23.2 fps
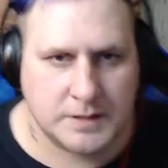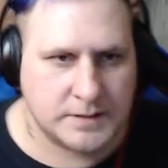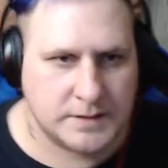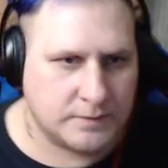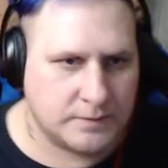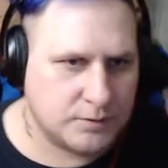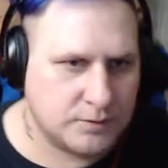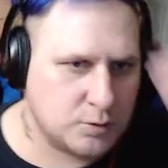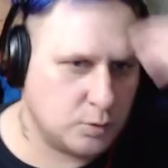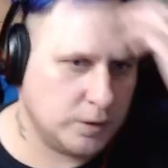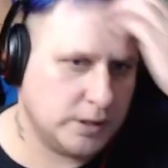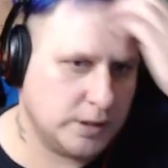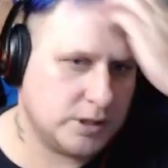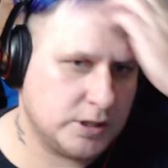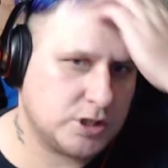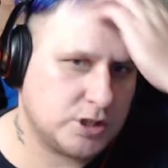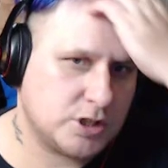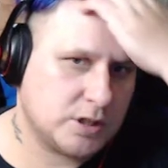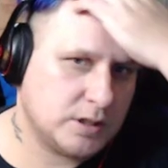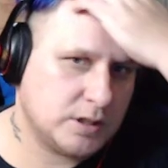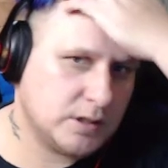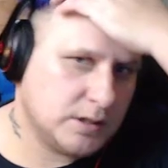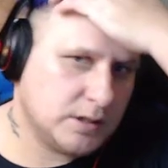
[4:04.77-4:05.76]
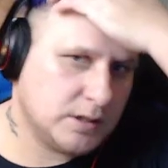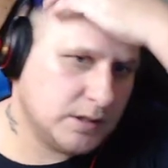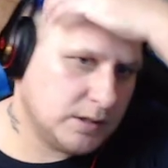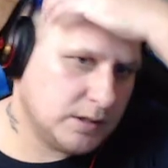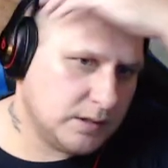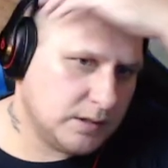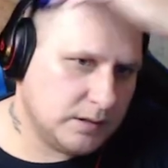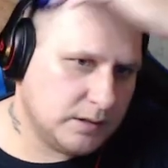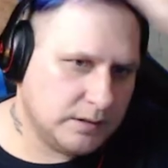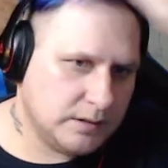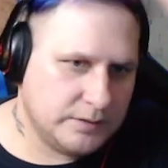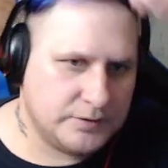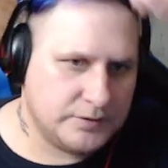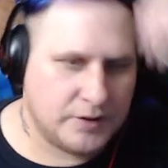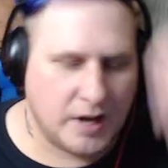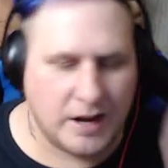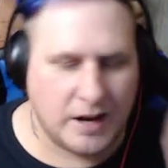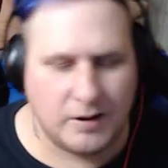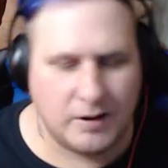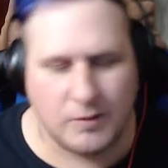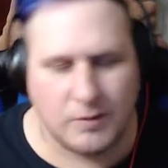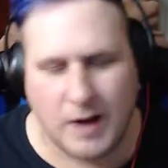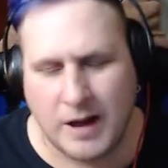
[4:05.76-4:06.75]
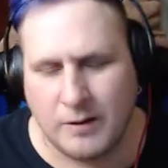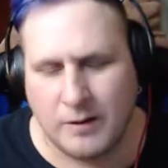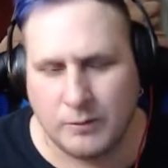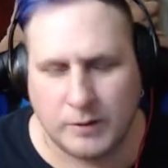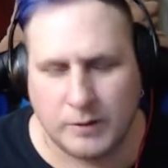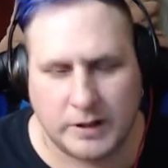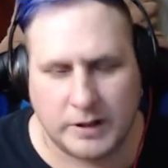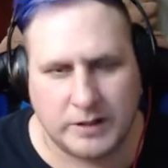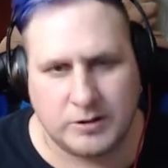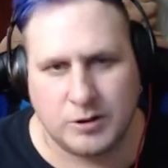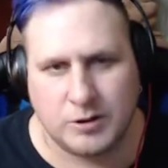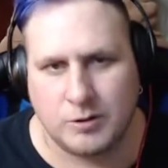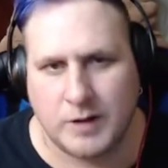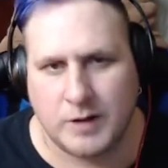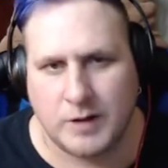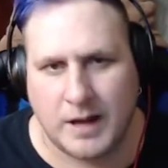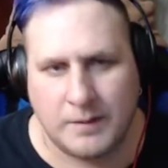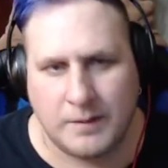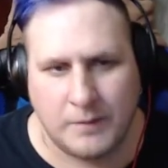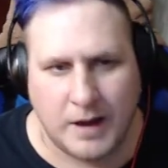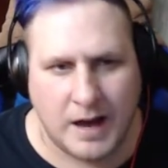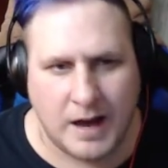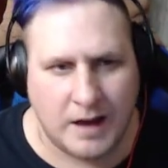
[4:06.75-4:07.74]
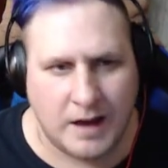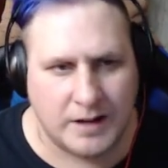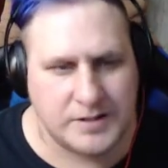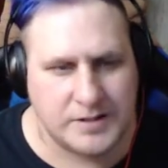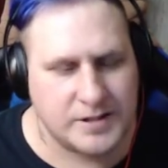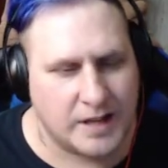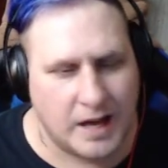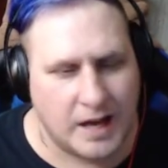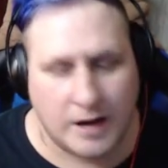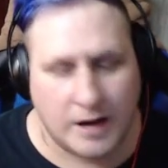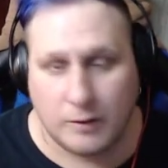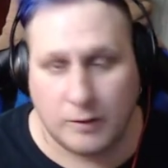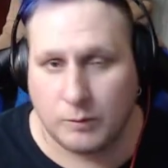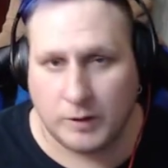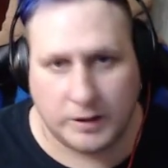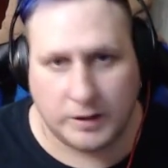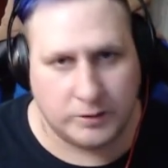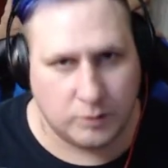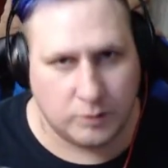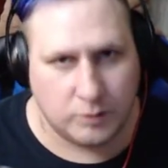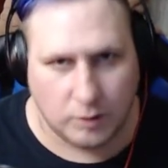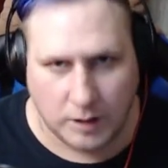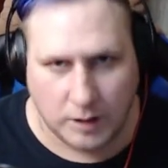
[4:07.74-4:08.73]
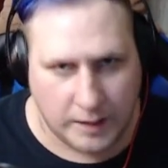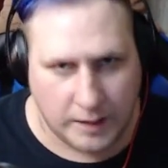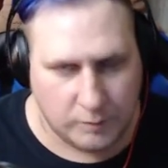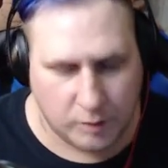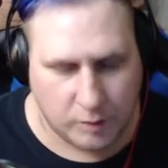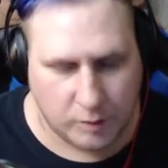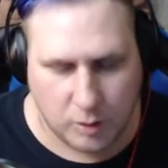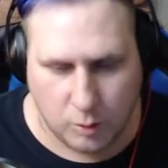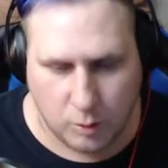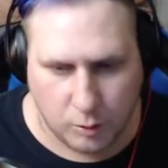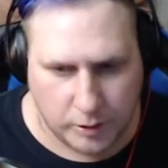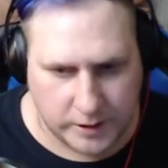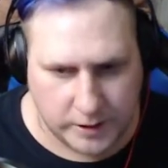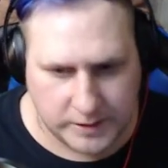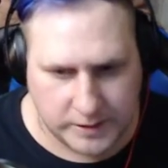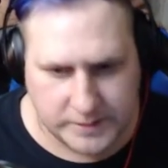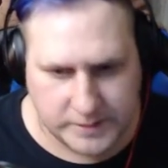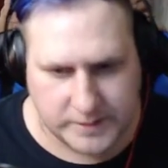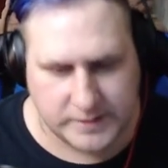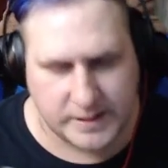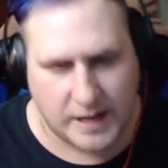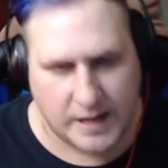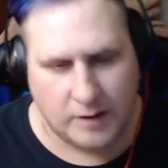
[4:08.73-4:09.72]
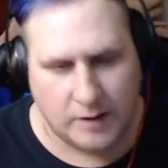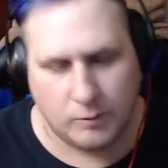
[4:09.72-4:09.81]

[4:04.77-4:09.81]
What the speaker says: Twitch. But I don't really do that. Honestly, I don't really do a lot of recordings because